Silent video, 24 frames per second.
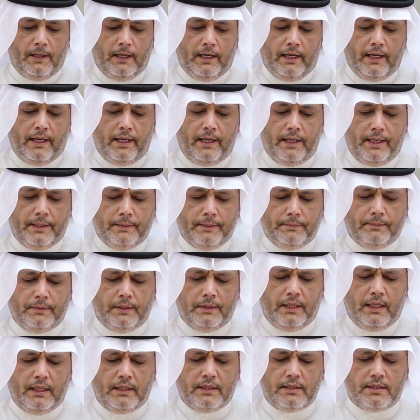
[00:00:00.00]

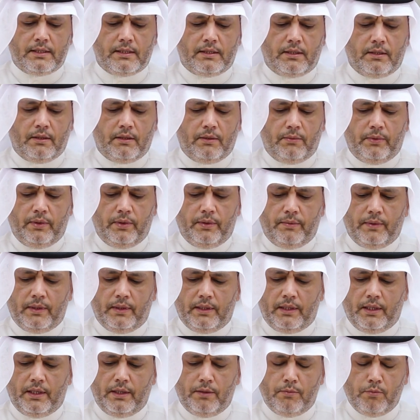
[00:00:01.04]
Next, we will
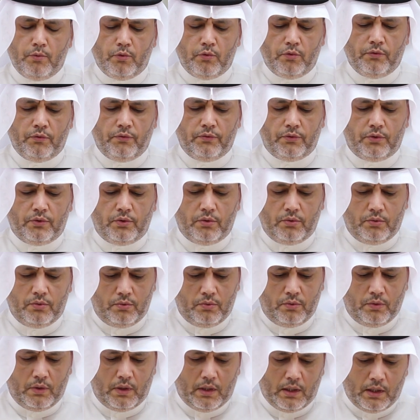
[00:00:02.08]
then move
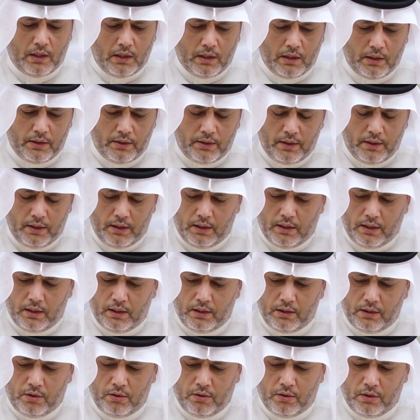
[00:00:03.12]
to the
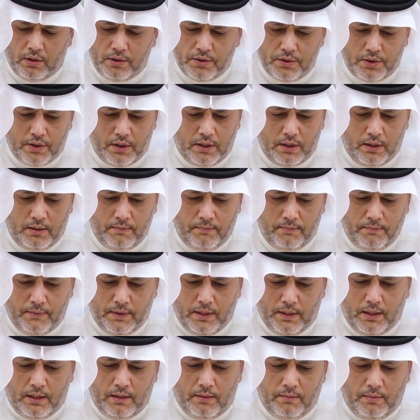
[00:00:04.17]
etiology,
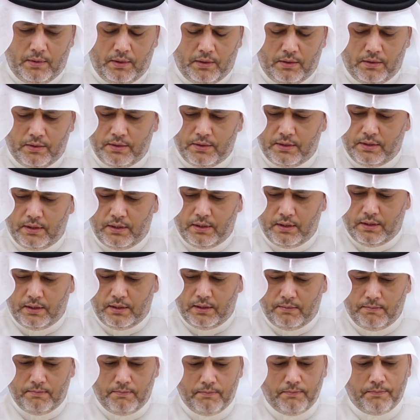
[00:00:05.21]
because
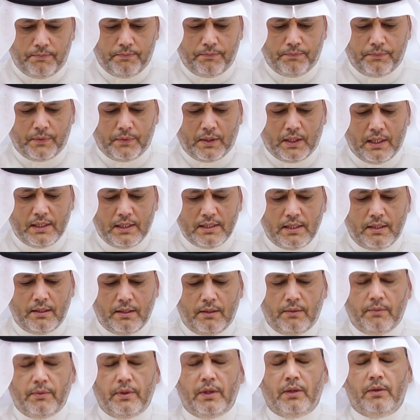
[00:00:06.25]

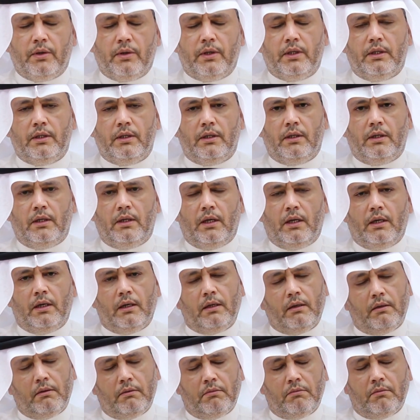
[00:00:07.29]
we already
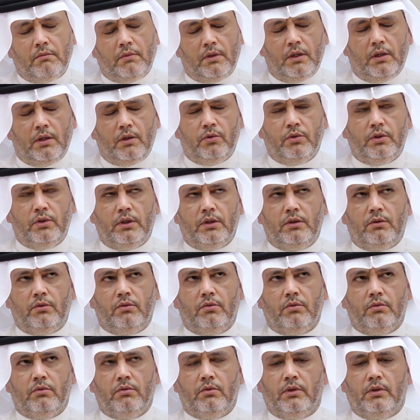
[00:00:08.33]
alluded
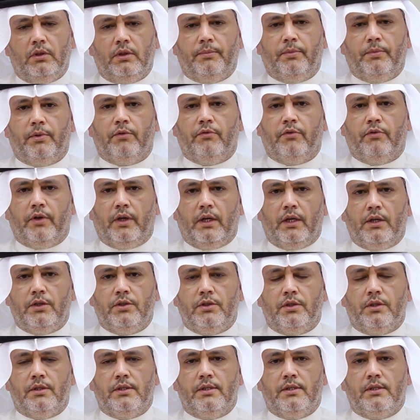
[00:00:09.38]
to the
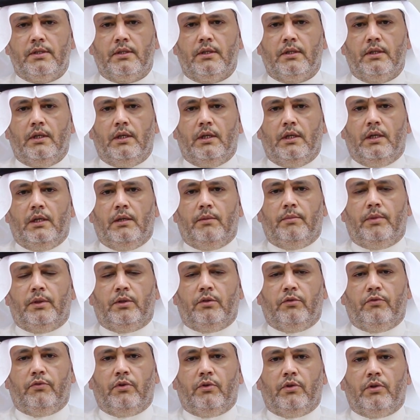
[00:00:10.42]
provocations, but
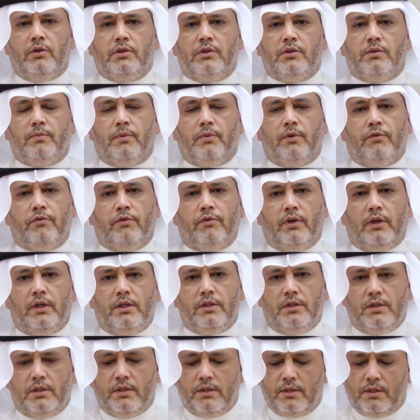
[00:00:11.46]
of course
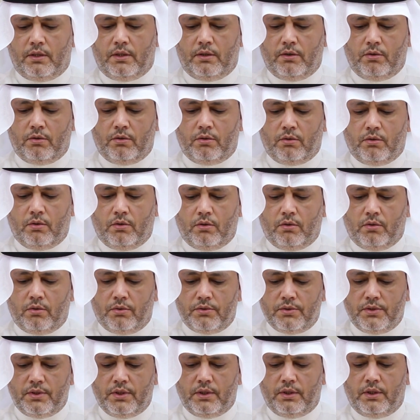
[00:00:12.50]
provocations are not
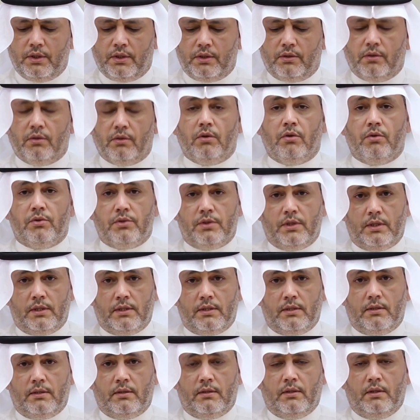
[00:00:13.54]
considered
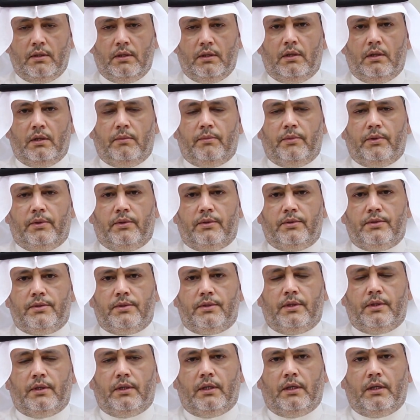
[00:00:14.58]
causes, because
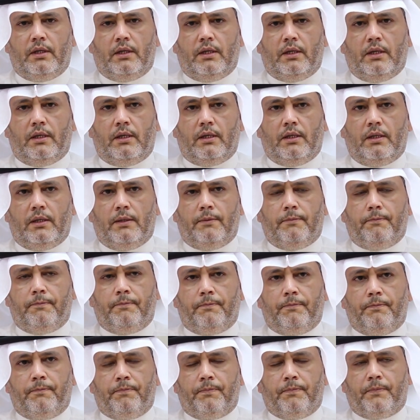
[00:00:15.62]
a
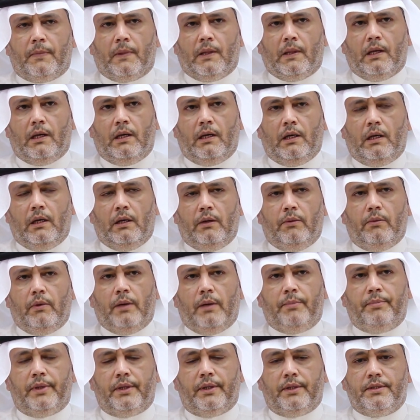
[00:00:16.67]

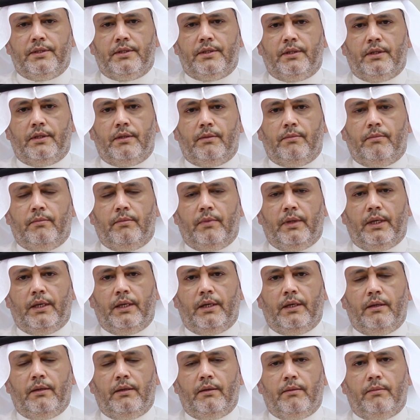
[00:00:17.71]
person
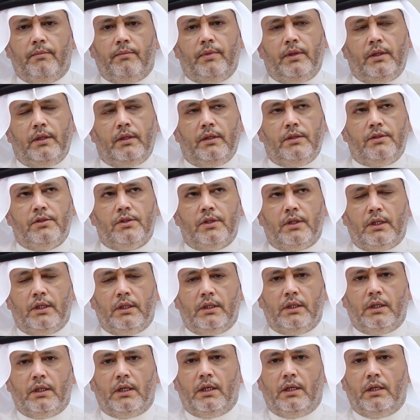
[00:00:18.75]
may be
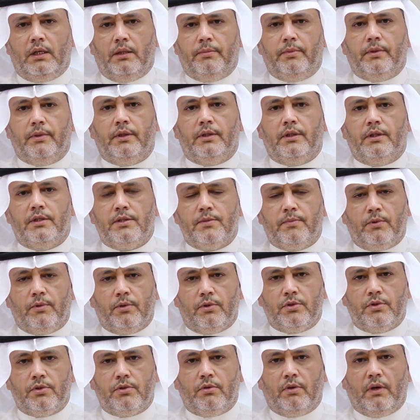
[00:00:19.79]
genetically
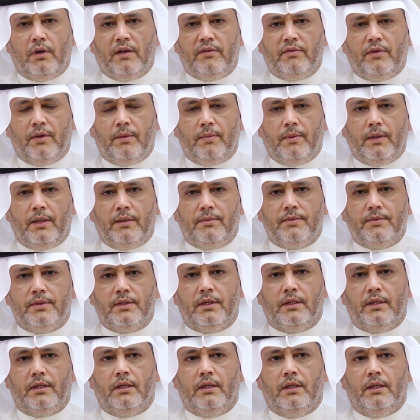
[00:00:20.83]
predisposed to have
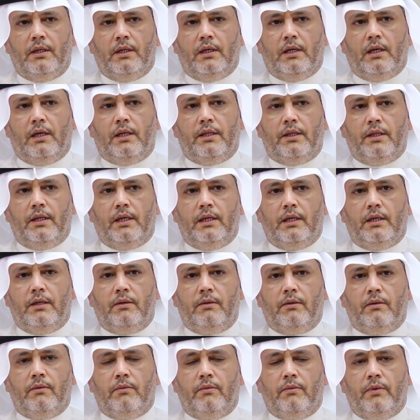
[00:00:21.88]
epilepsy, and
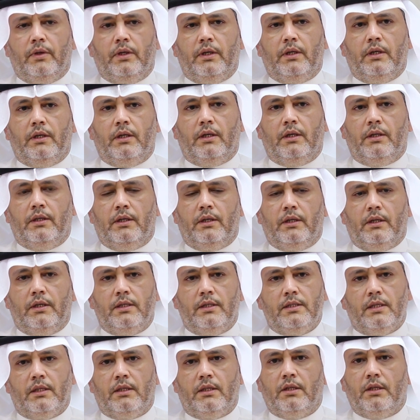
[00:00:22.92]
then when there
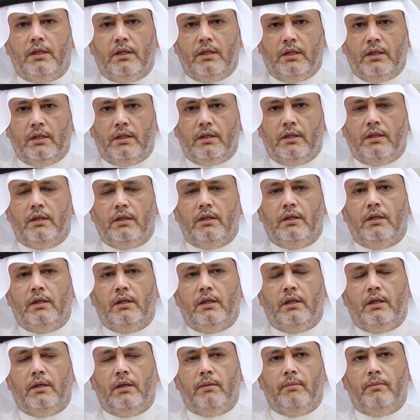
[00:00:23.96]
is a trigger,
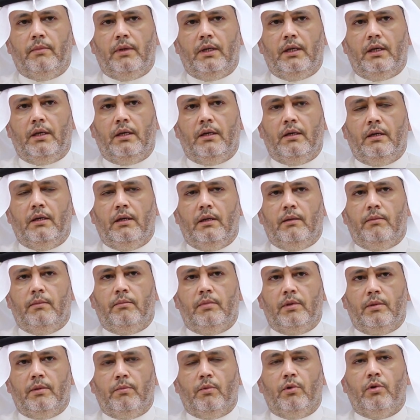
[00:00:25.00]
he may
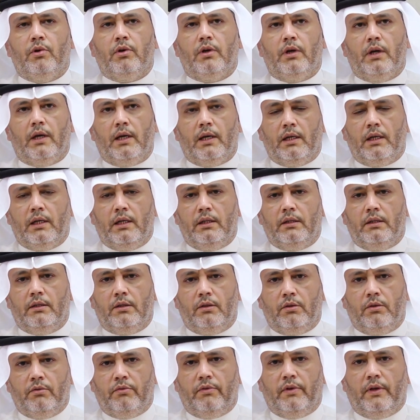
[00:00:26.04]
be more likely to
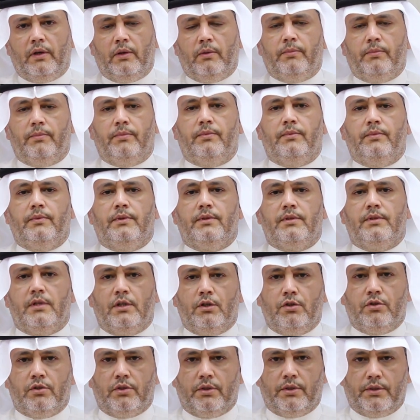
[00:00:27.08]
develop
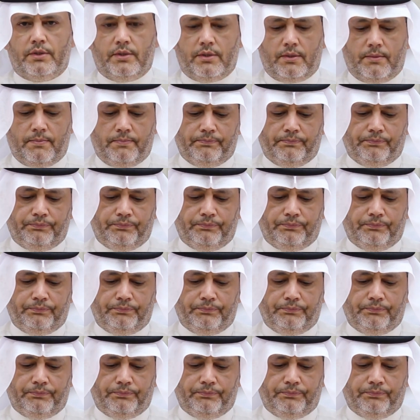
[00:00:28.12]
seizures.